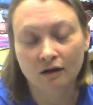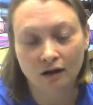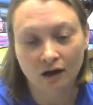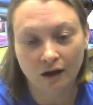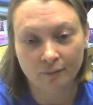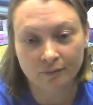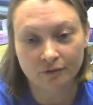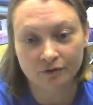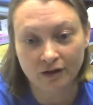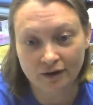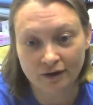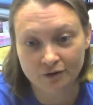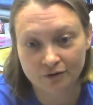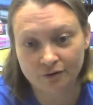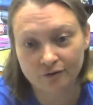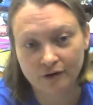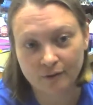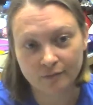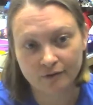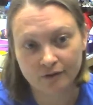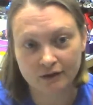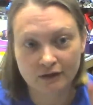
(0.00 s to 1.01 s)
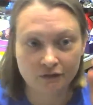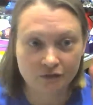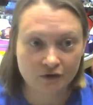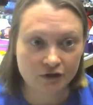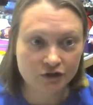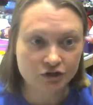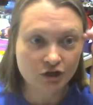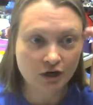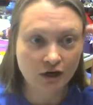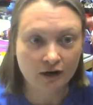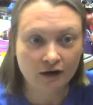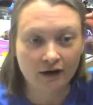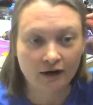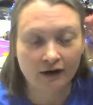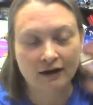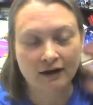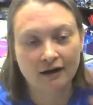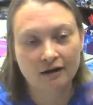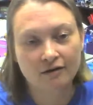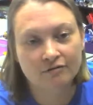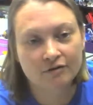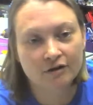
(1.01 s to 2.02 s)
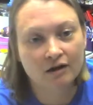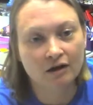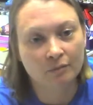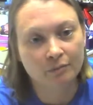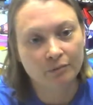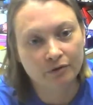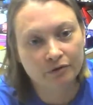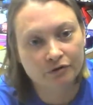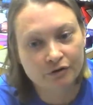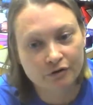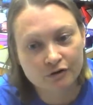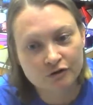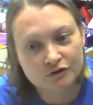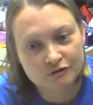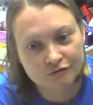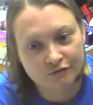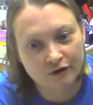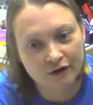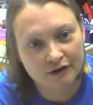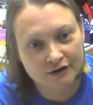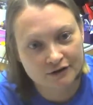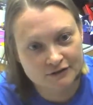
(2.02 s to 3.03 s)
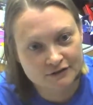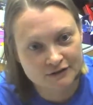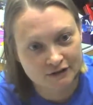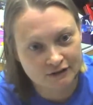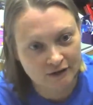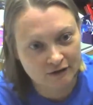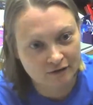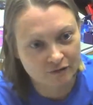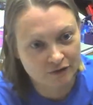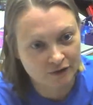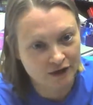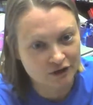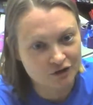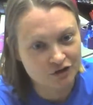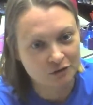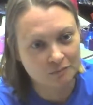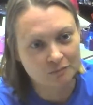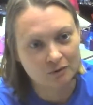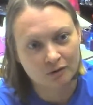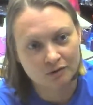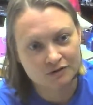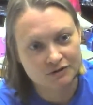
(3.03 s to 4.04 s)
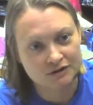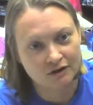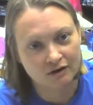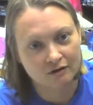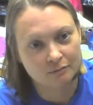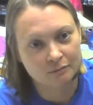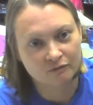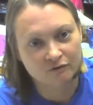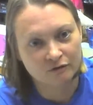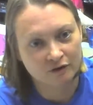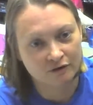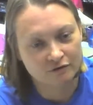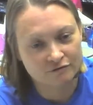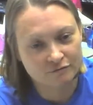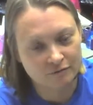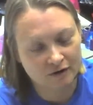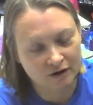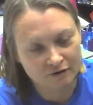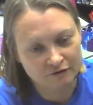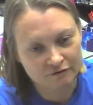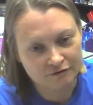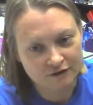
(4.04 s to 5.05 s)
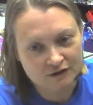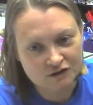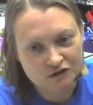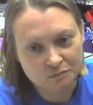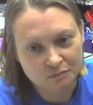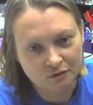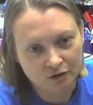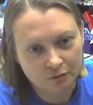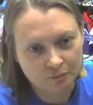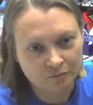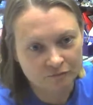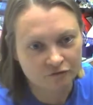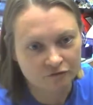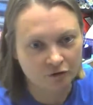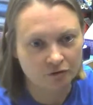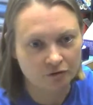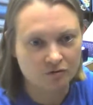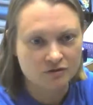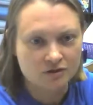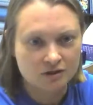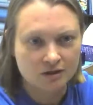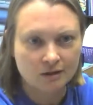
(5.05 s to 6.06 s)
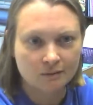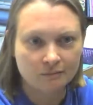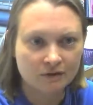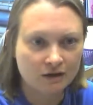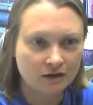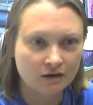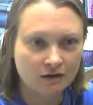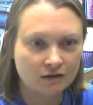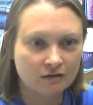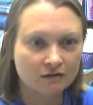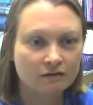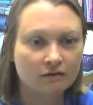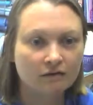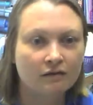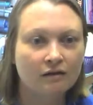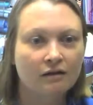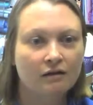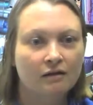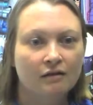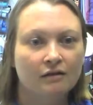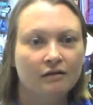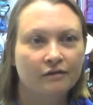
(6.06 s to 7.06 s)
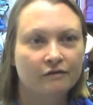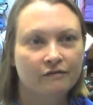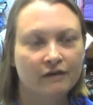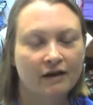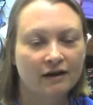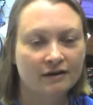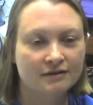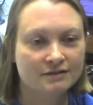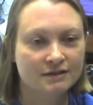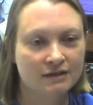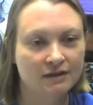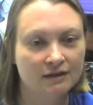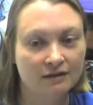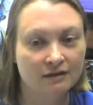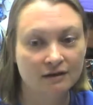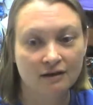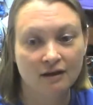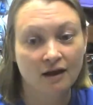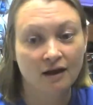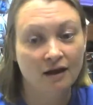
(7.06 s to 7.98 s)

I'm glad you were able to get the shot. I have a couple nurse friends, and they actually posted on Facebook photos of them getting the vaccine.